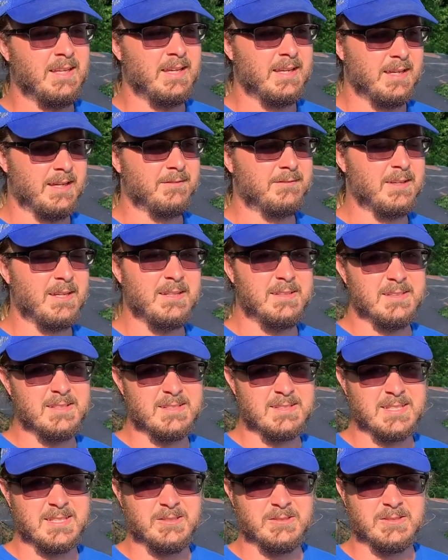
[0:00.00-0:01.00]
if they
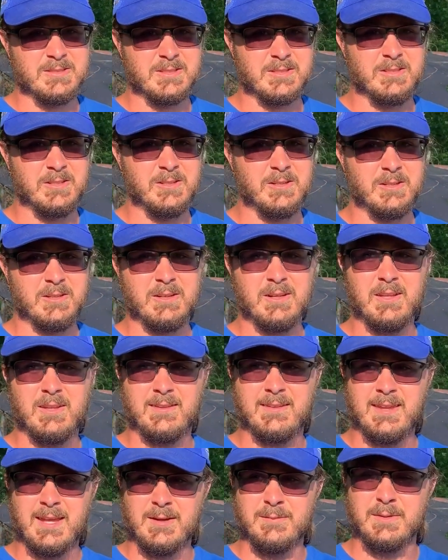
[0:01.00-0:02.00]
didn't sell us the car,
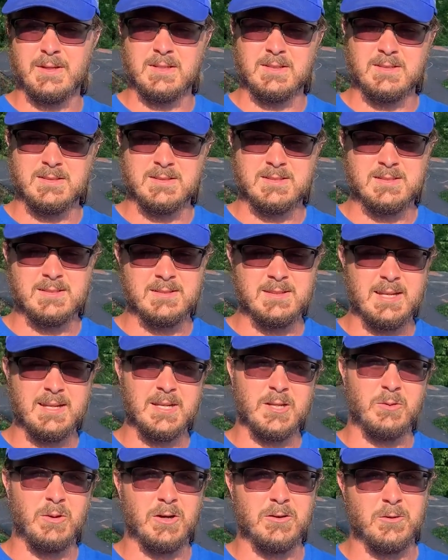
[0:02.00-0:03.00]
that means they
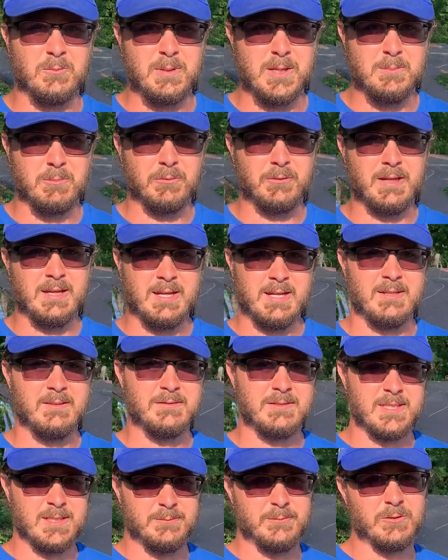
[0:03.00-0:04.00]
know other people that have
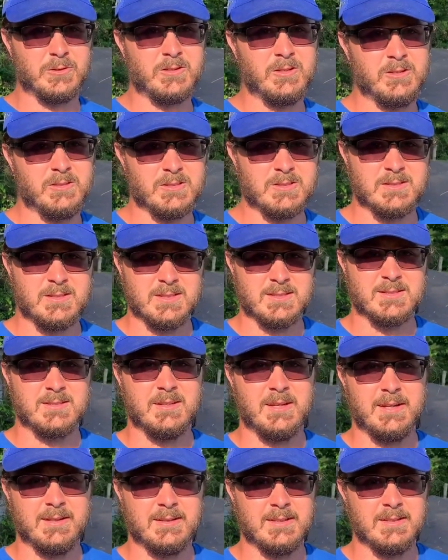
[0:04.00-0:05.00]
similar cars just
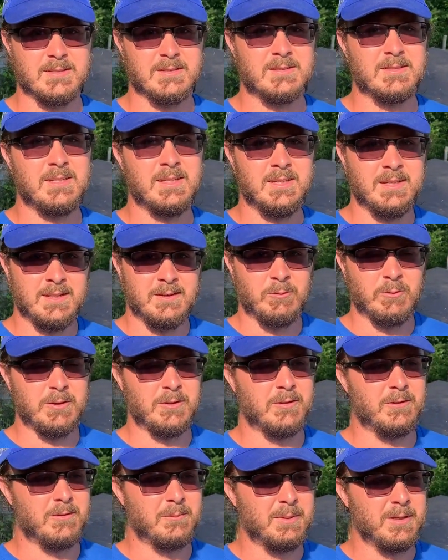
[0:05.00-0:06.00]
like this,
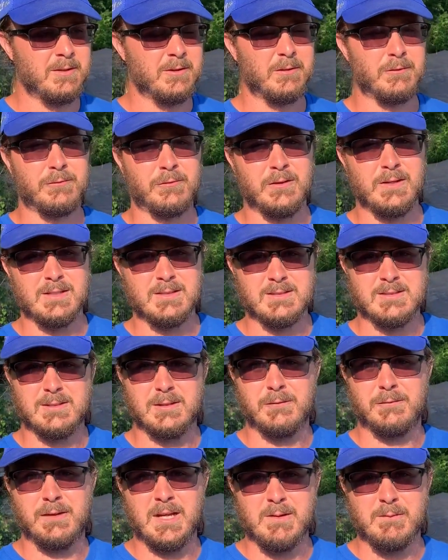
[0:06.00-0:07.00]
whether it be their friends,
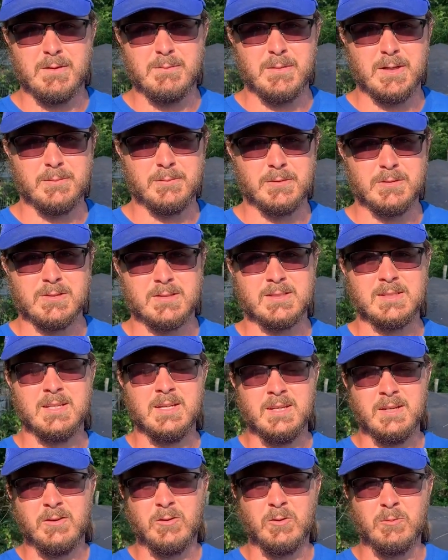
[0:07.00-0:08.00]
their family members,
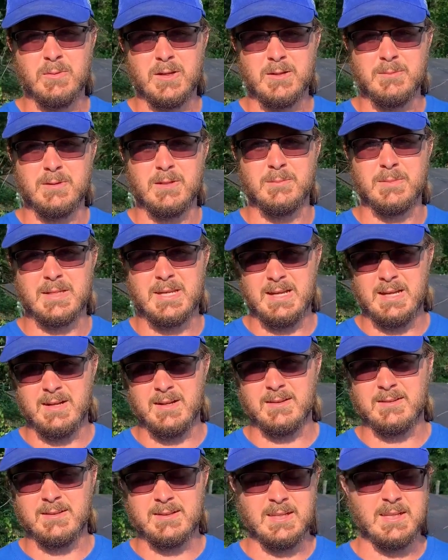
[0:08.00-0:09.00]
or maybe a
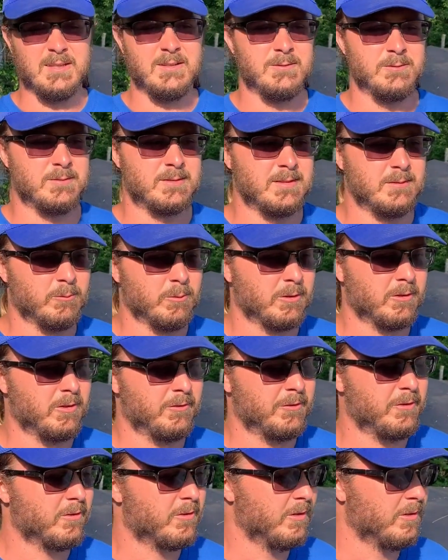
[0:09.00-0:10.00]
mechanic that they use that work on
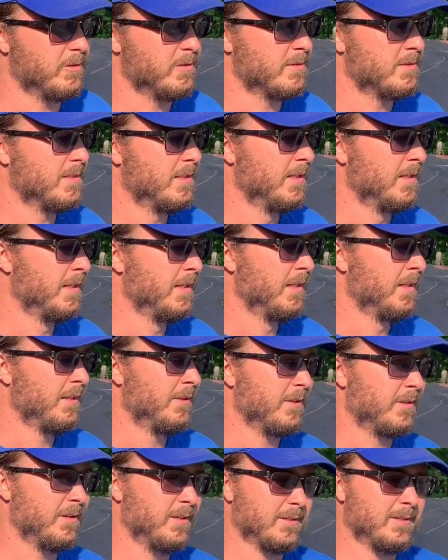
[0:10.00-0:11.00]
their cars.
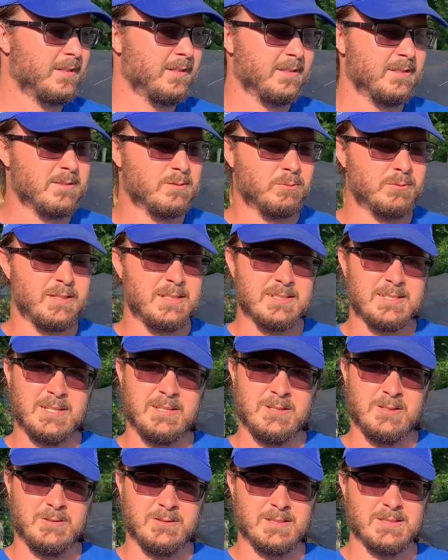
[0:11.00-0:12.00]
The good thing is when they
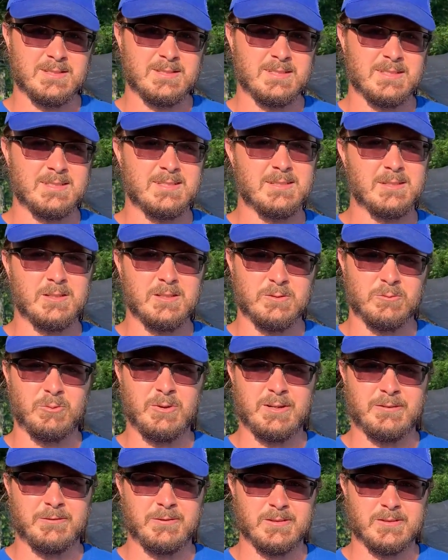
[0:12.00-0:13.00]
tell you this is a good
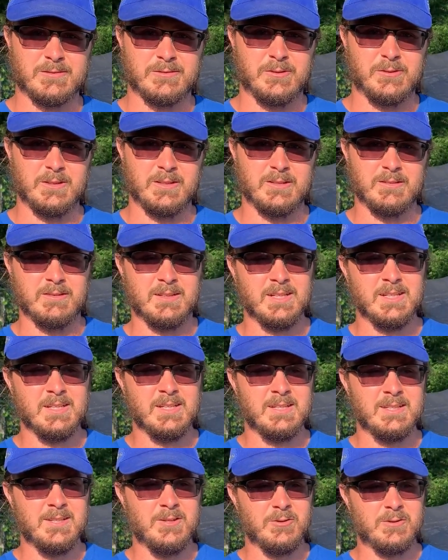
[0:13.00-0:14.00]
reference for you.
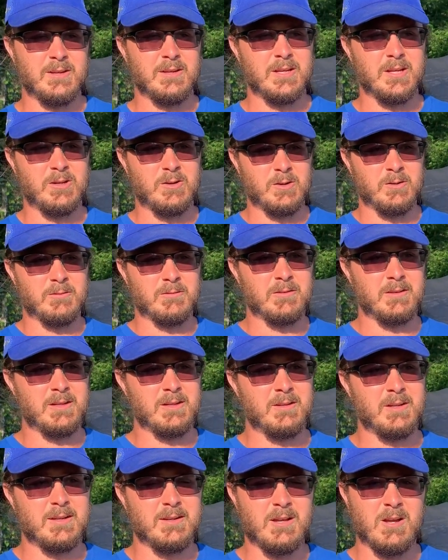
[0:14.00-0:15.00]
You can go over
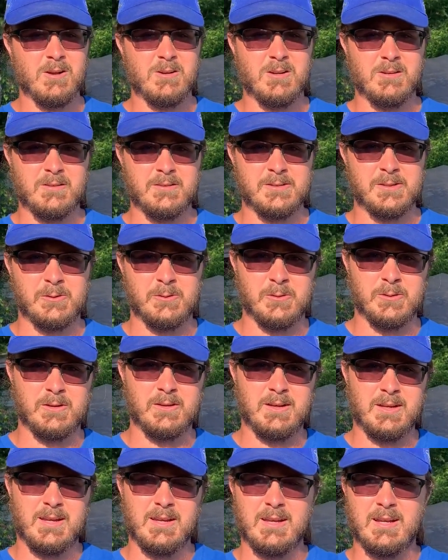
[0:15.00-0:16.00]
there and knock on the
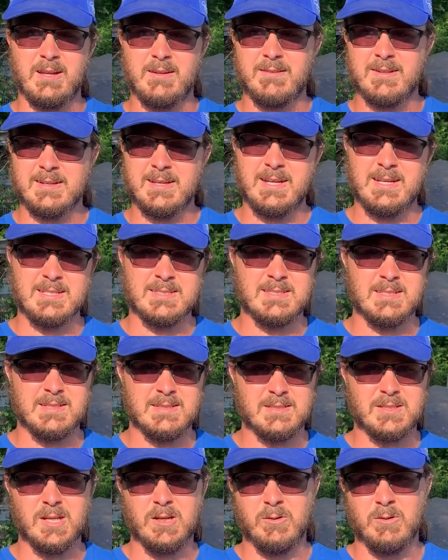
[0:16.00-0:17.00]
door, and if the guy
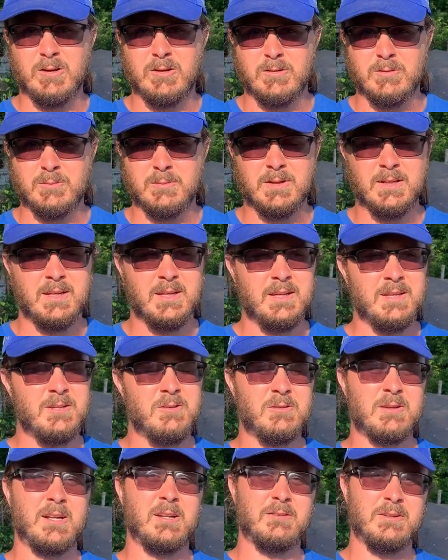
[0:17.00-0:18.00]
says go home,
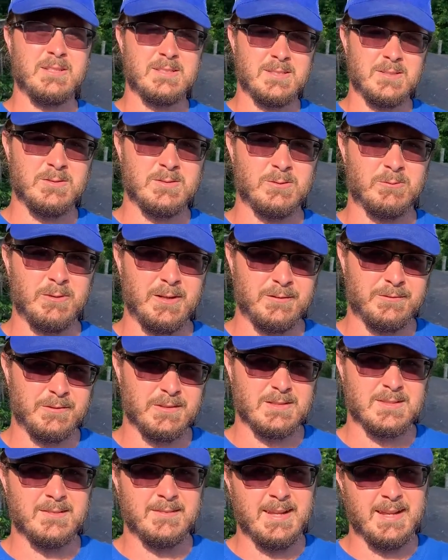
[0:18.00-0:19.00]
you can at least a
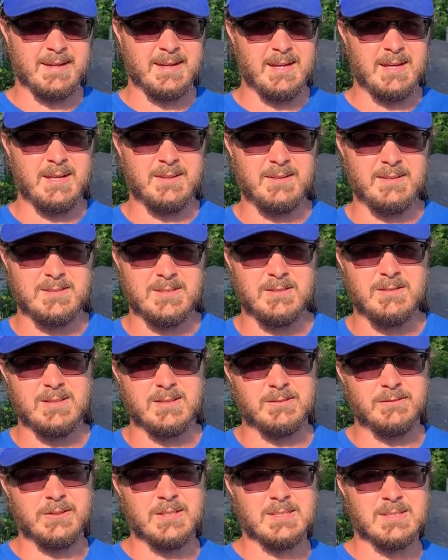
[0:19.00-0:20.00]
reference of that guy that you
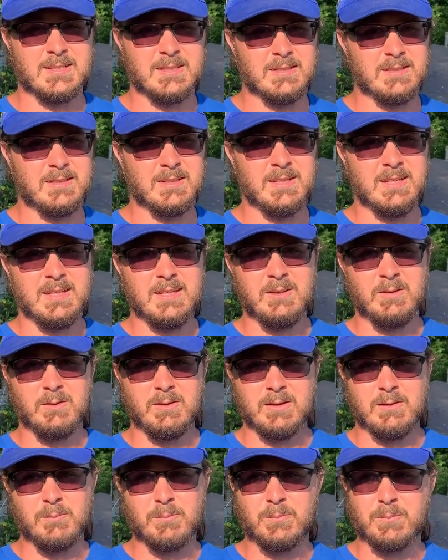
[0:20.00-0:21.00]
just visited
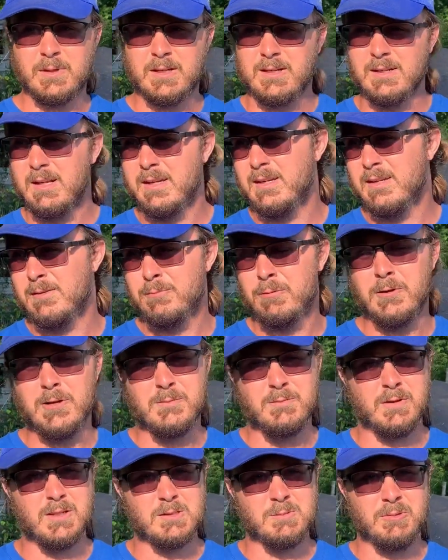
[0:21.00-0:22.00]
it pretty
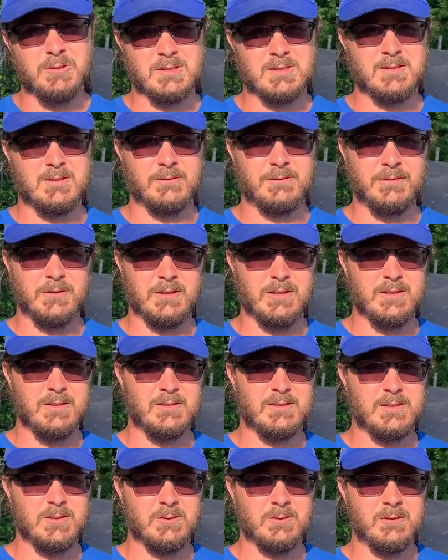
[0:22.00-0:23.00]
much puts your foot in the
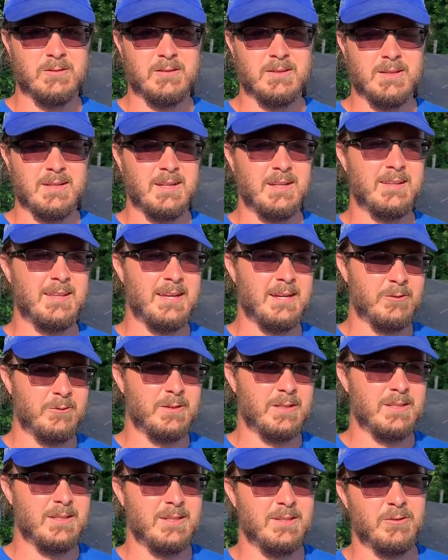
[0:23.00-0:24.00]
door. That
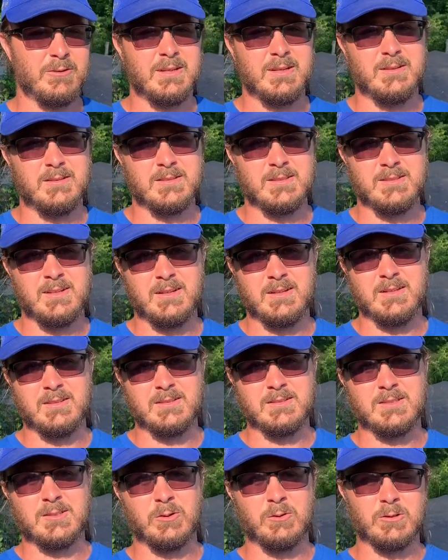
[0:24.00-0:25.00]
way you don't get a
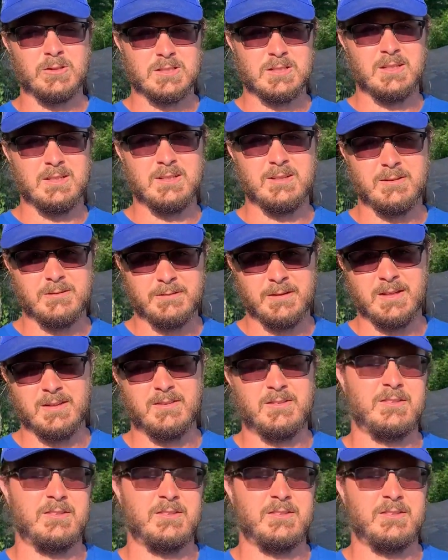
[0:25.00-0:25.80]
door shut in your face.